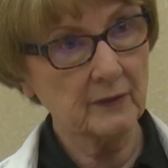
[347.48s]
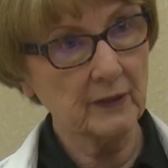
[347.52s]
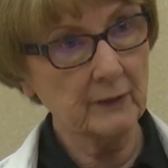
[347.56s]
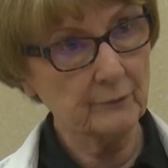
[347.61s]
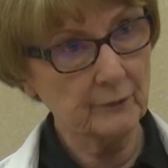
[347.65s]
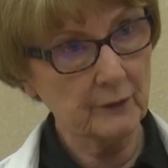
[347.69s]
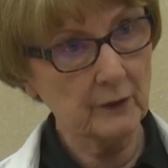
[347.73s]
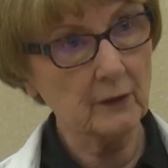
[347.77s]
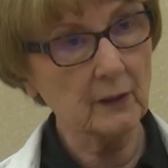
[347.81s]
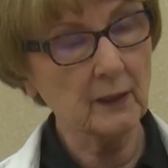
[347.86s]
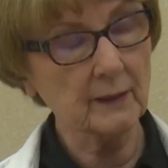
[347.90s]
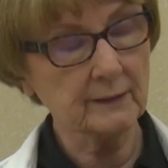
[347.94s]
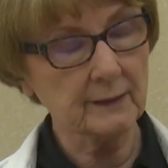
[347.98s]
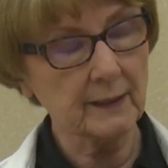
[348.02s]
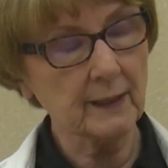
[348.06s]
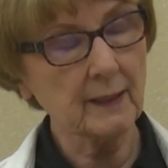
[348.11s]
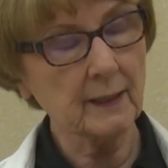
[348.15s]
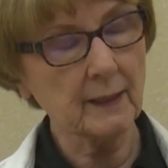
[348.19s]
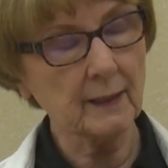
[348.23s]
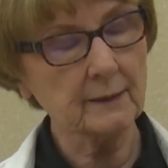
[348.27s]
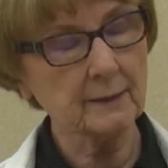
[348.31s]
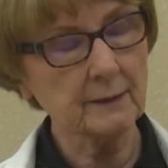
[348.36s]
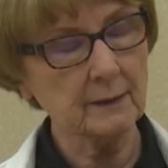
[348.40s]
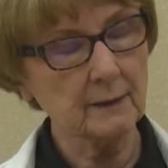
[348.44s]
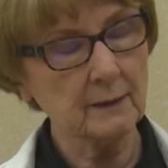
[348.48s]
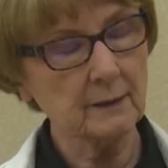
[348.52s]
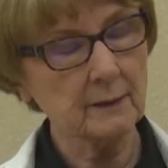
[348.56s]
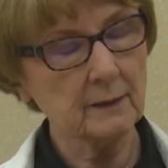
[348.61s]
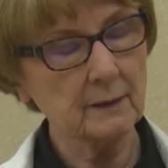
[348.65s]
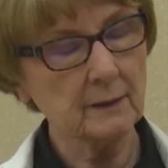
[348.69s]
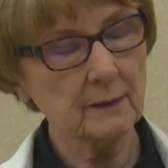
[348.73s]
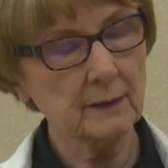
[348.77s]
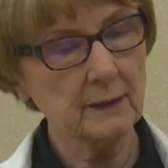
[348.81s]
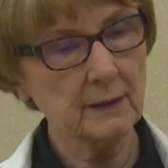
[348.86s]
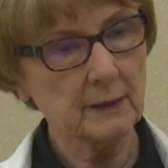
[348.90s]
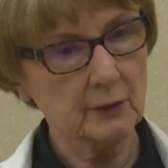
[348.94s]
felt like they had
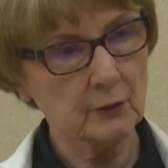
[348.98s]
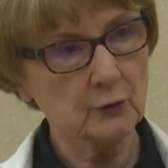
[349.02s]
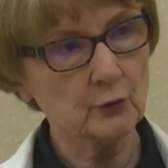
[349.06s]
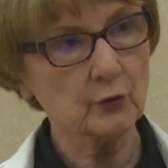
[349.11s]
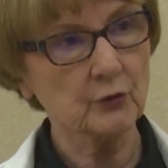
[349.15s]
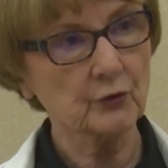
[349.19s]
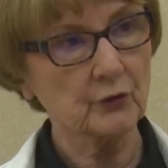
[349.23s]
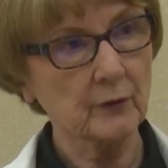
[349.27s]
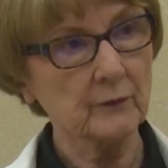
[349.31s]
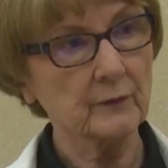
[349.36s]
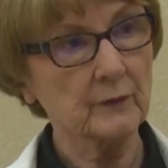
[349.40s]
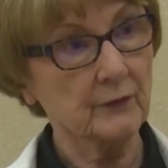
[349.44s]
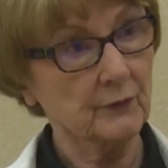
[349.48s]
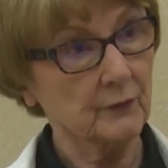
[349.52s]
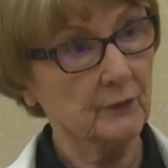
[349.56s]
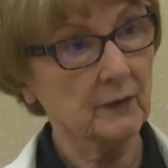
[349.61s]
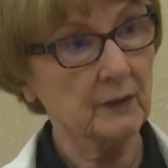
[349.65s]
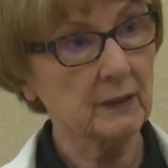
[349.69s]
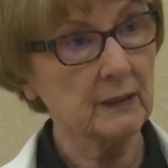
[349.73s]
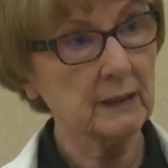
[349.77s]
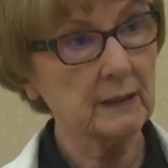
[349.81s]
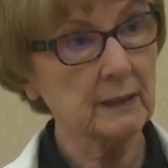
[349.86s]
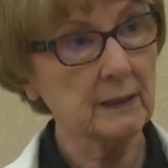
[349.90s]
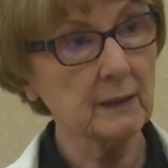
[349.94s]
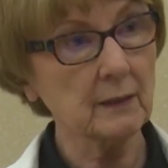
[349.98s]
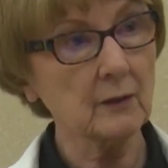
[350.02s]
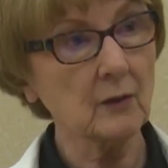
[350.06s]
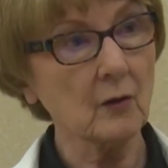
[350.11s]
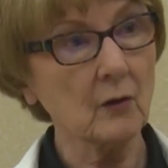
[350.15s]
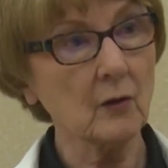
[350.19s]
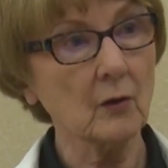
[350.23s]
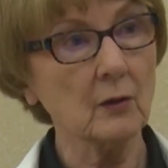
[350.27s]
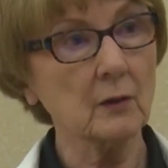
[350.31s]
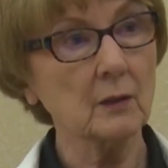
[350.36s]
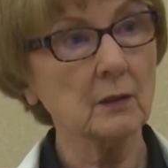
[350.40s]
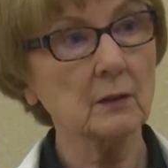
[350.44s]
the interest of the city at
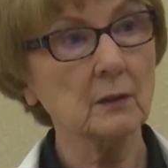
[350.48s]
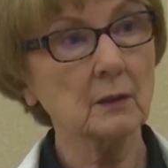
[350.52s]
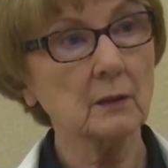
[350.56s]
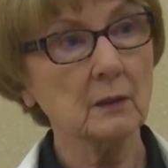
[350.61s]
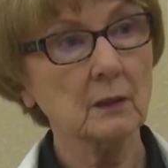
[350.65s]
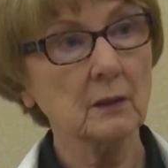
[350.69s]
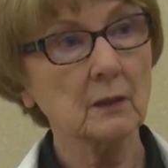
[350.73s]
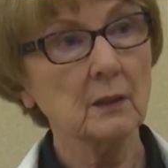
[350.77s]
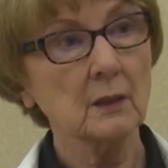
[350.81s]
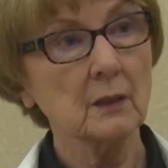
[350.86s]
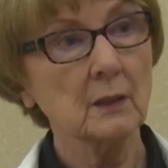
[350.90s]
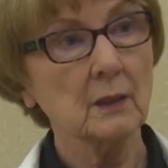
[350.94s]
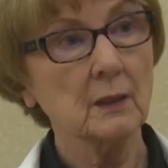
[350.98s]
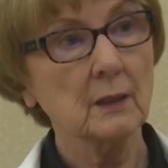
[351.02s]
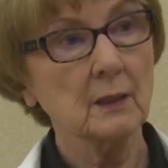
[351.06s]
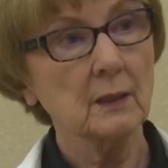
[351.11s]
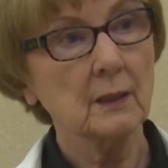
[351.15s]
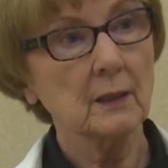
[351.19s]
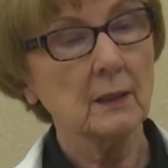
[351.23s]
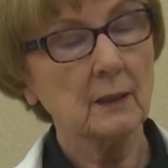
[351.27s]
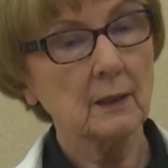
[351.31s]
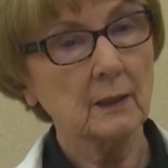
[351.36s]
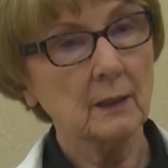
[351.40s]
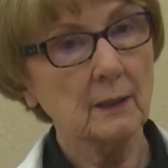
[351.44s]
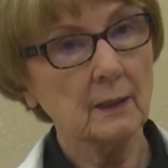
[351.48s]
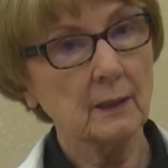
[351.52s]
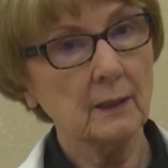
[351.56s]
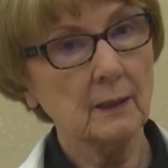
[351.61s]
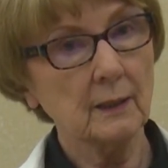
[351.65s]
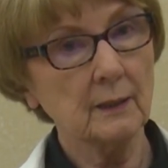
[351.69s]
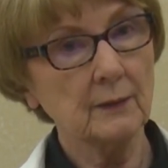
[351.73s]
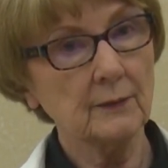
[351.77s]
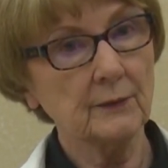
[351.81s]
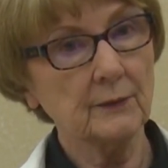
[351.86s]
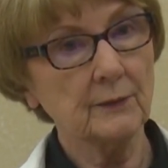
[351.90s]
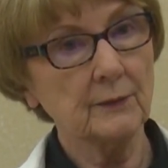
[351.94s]
heart,
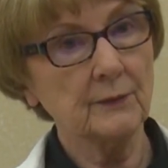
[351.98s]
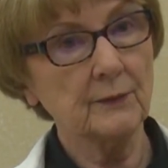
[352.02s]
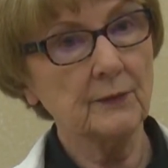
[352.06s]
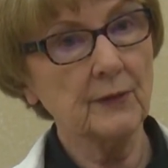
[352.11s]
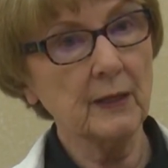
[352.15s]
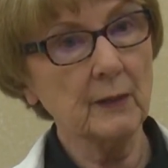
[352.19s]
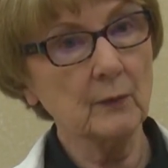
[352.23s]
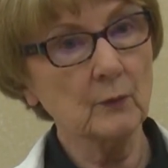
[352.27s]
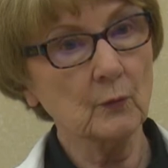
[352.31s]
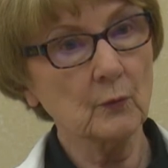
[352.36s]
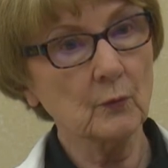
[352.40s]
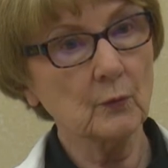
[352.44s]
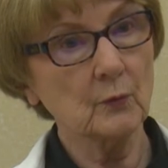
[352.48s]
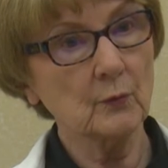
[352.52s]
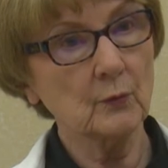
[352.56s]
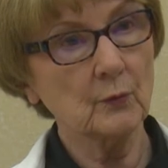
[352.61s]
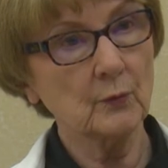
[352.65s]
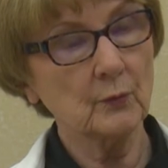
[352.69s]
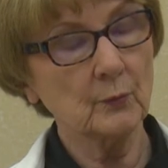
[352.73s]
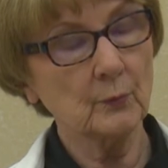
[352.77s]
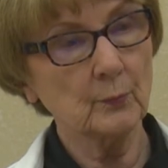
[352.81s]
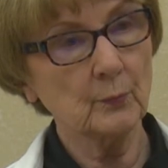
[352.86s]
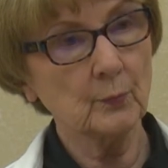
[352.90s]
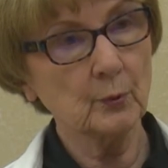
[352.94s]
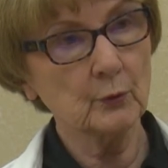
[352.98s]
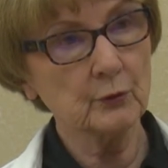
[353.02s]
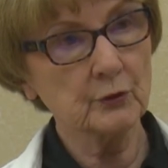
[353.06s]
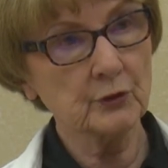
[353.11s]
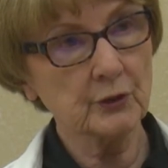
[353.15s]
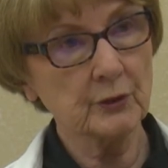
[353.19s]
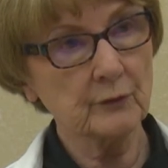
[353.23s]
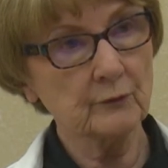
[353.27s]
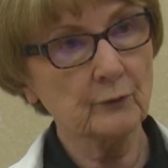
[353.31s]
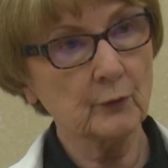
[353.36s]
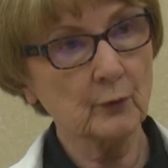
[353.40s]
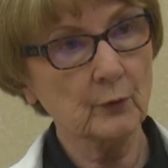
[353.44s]
and they were
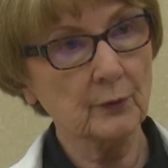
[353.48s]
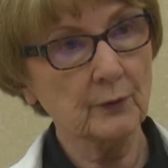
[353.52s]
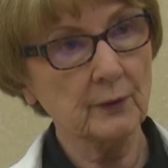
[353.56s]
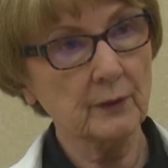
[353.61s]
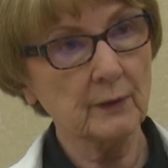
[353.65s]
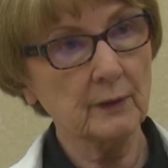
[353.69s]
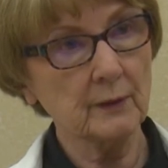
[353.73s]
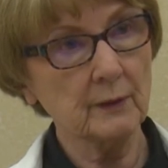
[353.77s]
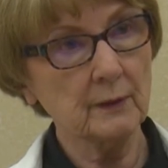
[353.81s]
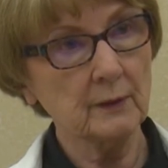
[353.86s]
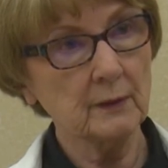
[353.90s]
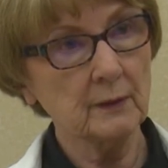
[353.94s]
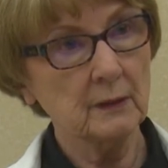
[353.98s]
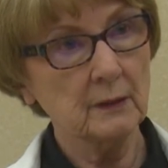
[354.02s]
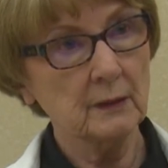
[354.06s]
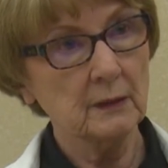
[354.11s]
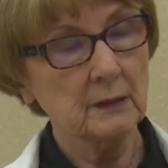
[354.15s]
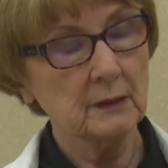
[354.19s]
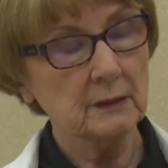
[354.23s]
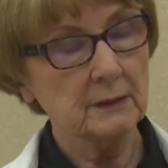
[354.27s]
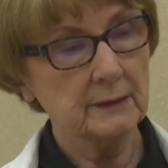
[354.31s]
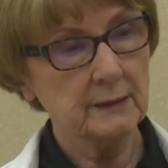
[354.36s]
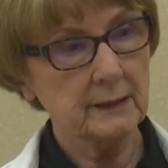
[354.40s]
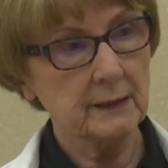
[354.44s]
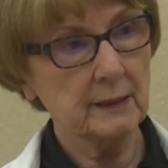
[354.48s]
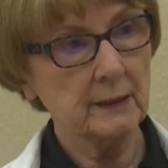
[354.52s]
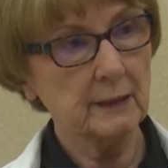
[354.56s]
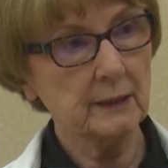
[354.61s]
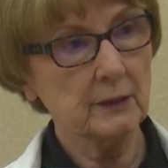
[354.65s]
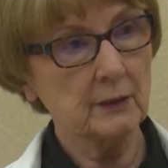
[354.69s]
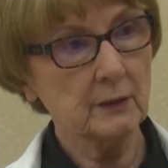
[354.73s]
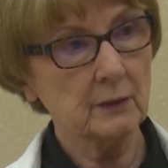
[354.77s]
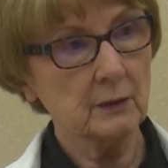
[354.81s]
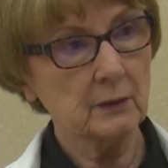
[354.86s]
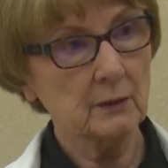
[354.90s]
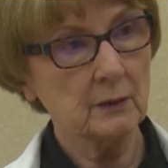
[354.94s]
pushing for the
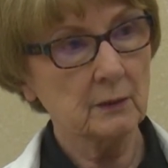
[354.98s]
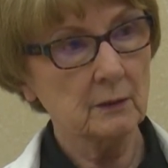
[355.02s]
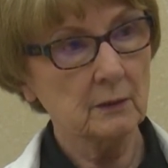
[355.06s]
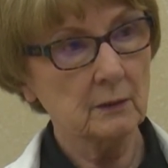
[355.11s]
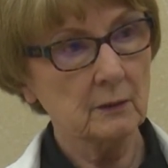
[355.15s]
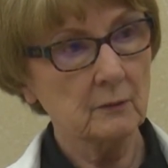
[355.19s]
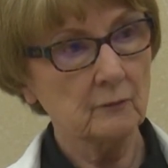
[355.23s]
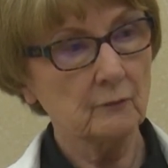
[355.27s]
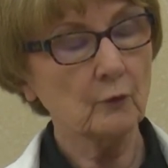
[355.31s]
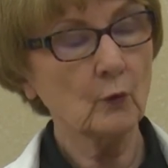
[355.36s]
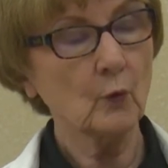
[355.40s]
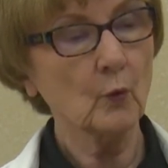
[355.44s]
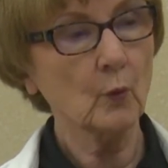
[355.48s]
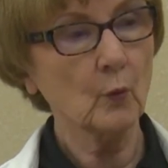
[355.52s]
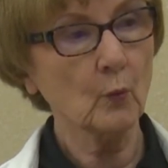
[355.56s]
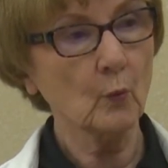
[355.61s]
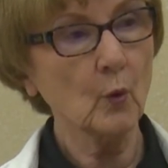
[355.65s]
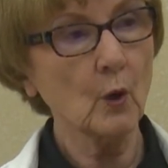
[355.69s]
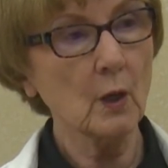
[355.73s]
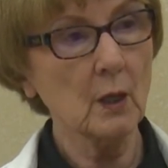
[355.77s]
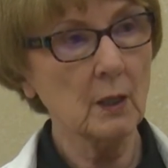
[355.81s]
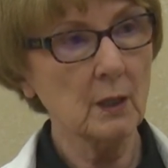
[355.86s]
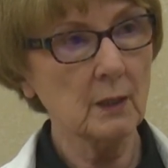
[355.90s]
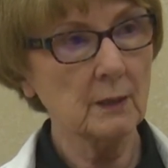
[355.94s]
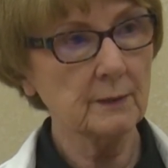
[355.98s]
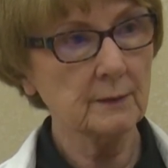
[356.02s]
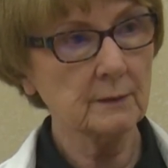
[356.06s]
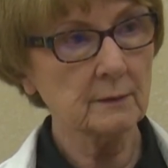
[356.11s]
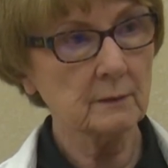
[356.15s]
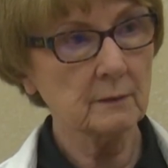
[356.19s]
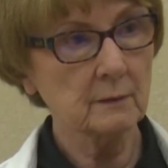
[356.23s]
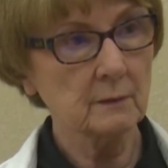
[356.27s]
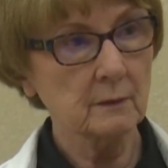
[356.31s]
10-4-1,